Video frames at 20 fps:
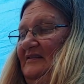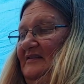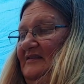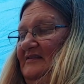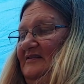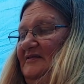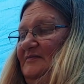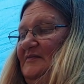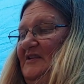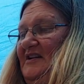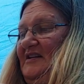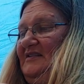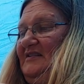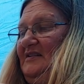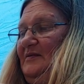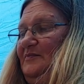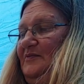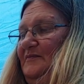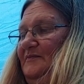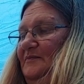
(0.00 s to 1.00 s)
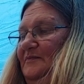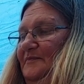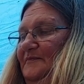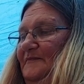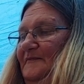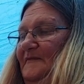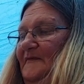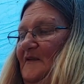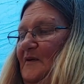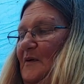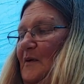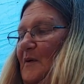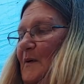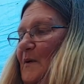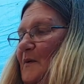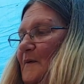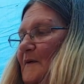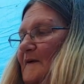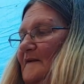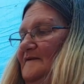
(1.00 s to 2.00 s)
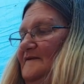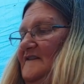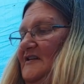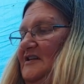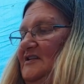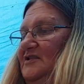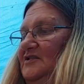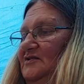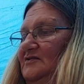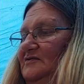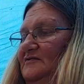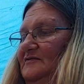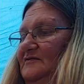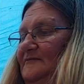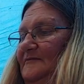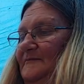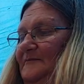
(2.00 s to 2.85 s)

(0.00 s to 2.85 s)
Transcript: Here's my cup of vinegar